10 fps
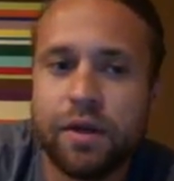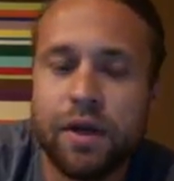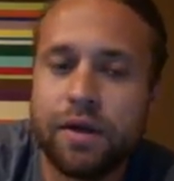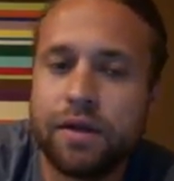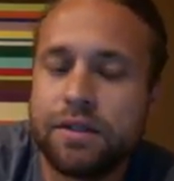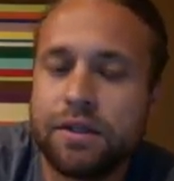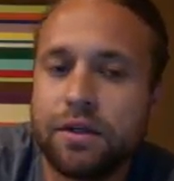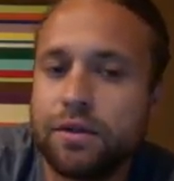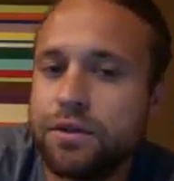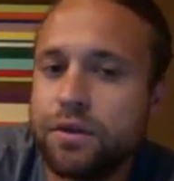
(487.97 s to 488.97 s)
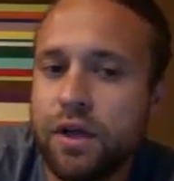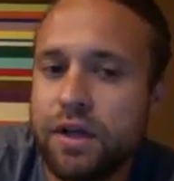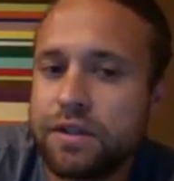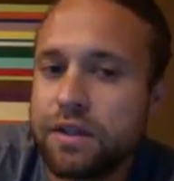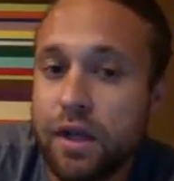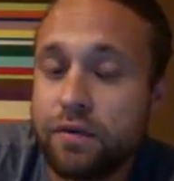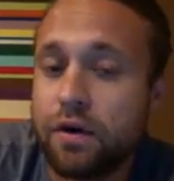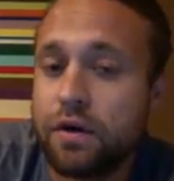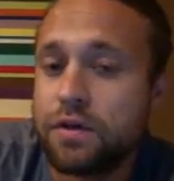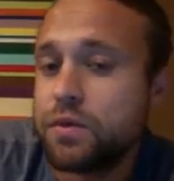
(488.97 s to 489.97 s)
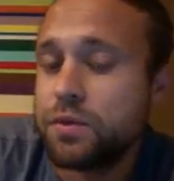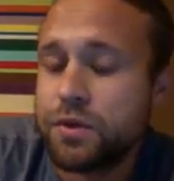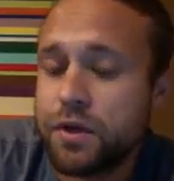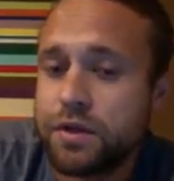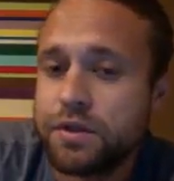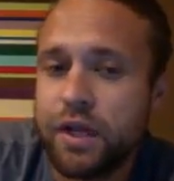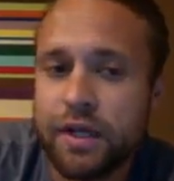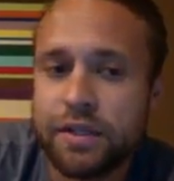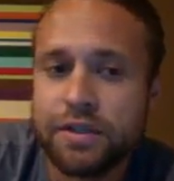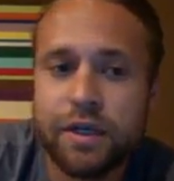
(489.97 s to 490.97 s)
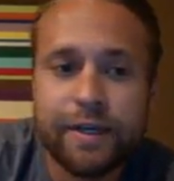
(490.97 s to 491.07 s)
That includes utilizing lifeguards, swim instructors, and aides.